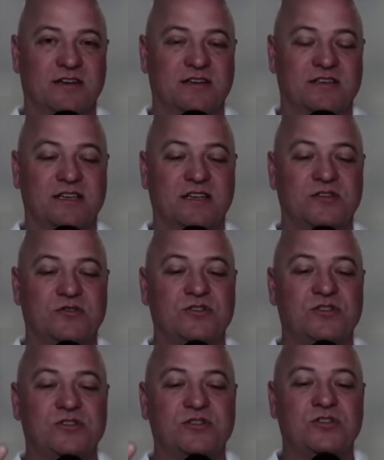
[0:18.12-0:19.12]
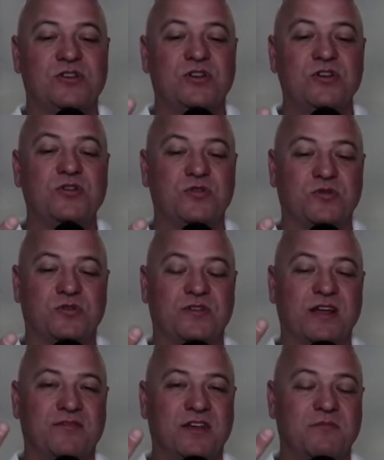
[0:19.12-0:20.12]
See, there's two.
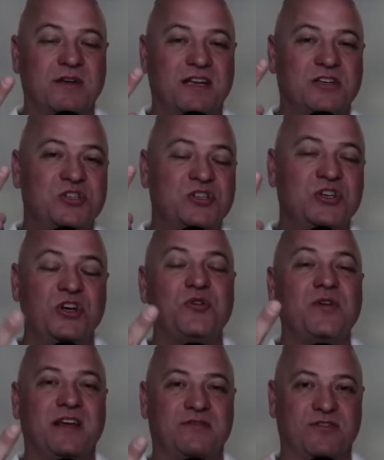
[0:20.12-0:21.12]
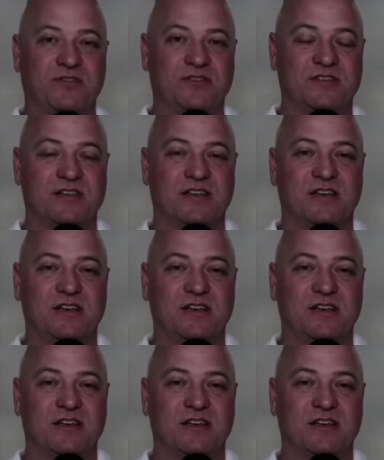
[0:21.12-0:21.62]
They've committed two evils.